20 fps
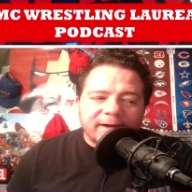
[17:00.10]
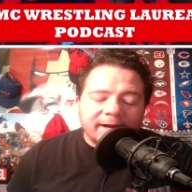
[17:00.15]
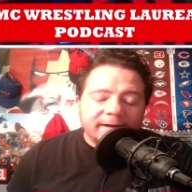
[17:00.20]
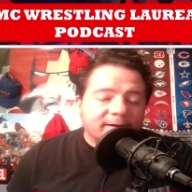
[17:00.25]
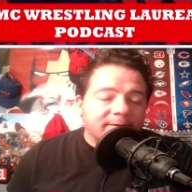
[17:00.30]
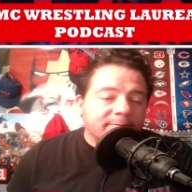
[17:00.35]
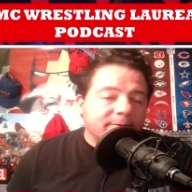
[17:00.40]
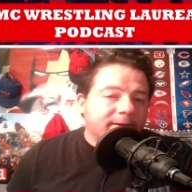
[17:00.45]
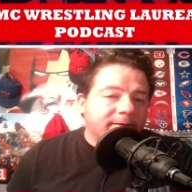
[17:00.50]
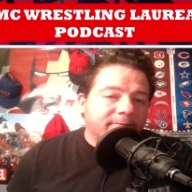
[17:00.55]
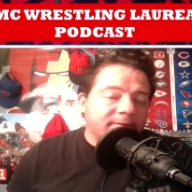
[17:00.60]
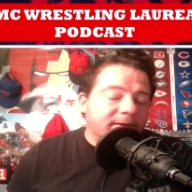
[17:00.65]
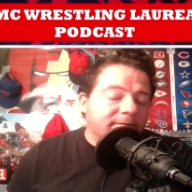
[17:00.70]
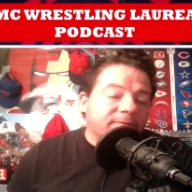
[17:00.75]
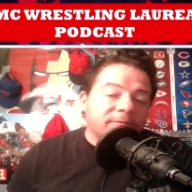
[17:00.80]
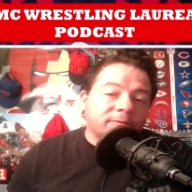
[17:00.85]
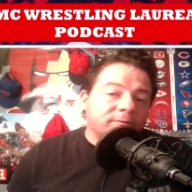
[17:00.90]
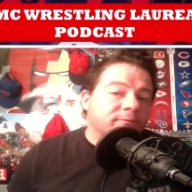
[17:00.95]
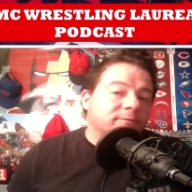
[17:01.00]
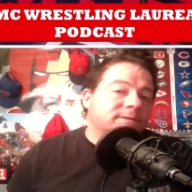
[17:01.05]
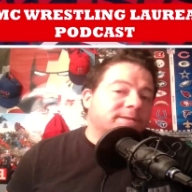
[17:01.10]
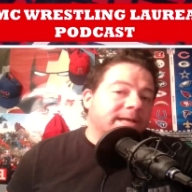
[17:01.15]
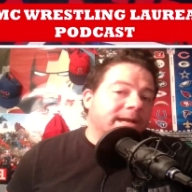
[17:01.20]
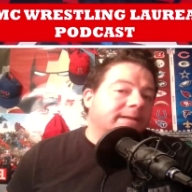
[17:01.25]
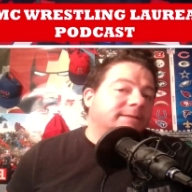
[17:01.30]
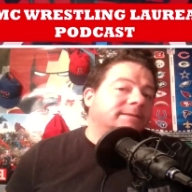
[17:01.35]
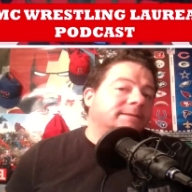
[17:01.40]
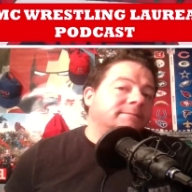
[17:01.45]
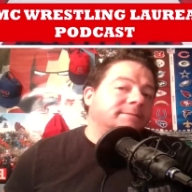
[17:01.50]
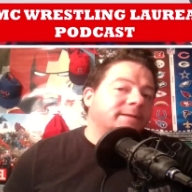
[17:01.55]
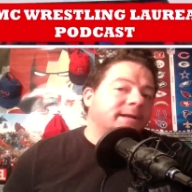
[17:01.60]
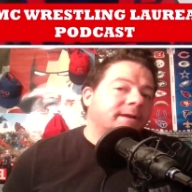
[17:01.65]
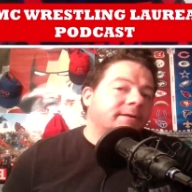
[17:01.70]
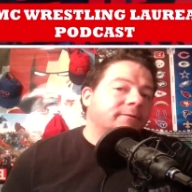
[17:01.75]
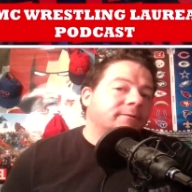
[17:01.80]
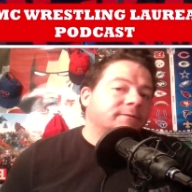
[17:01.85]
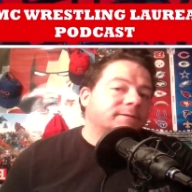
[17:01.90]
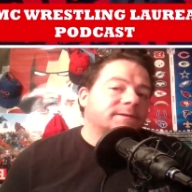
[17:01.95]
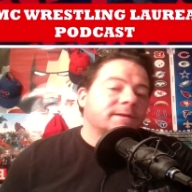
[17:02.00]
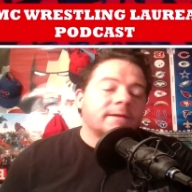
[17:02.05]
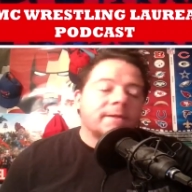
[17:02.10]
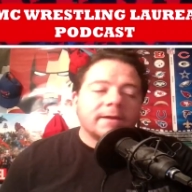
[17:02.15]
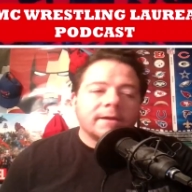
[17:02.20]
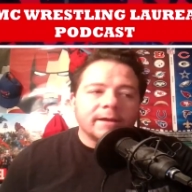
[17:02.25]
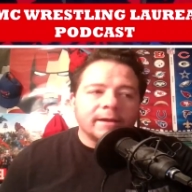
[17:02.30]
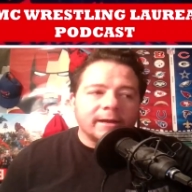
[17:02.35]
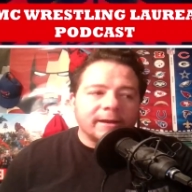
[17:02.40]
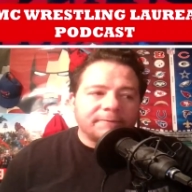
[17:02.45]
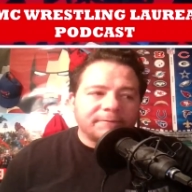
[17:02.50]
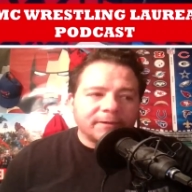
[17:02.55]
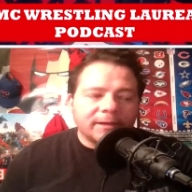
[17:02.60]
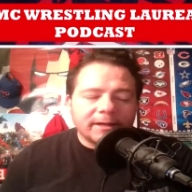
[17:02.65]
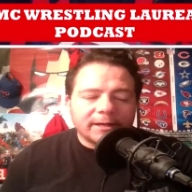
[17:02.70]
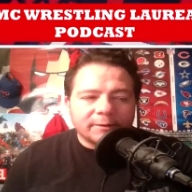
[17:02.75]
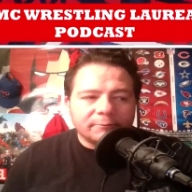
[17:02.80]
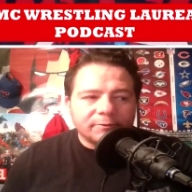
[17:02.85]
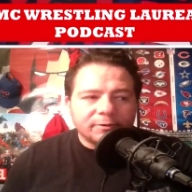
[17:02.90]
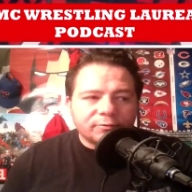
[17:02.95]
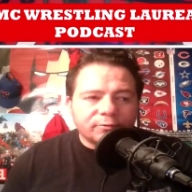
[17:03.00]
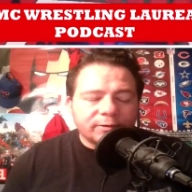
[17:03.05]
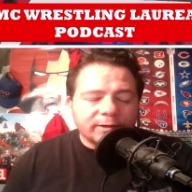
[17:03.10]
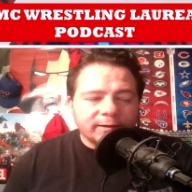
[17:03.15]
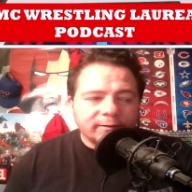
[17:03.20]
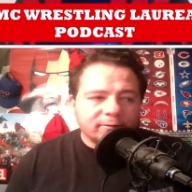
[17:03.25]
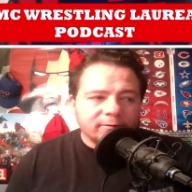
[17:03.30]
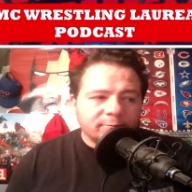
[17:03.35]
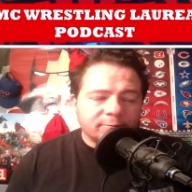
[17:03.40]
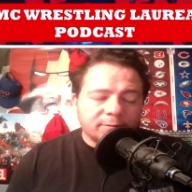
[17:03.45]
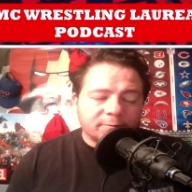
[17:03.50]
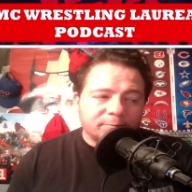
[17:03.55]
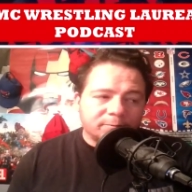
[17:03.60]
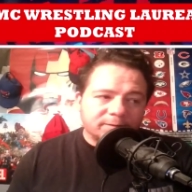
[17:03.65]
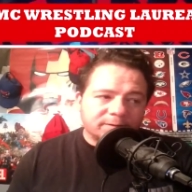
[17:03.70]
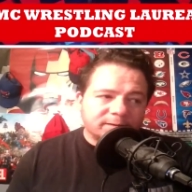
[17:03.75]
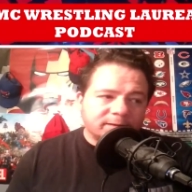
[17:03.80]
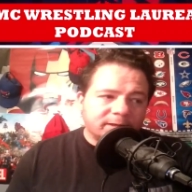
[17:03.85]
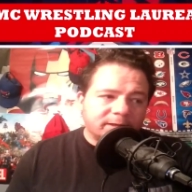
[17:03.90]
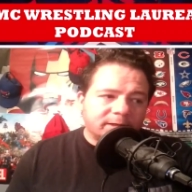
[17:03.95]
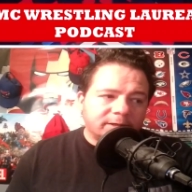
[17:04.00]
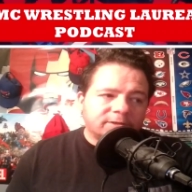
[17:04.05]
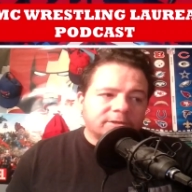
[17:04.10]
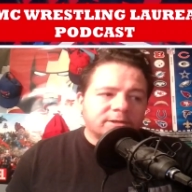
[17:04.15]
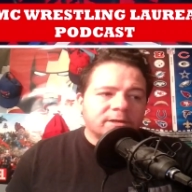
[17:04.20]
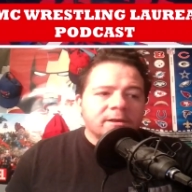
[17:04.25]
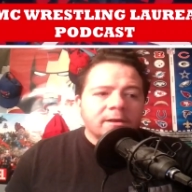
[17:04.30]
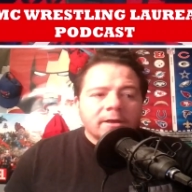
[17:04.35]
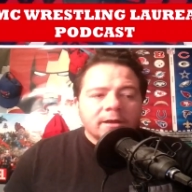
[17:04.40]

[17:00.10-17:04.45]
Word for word: fight in the main event for those tag team titles. And I feel like it would create a little more prestige.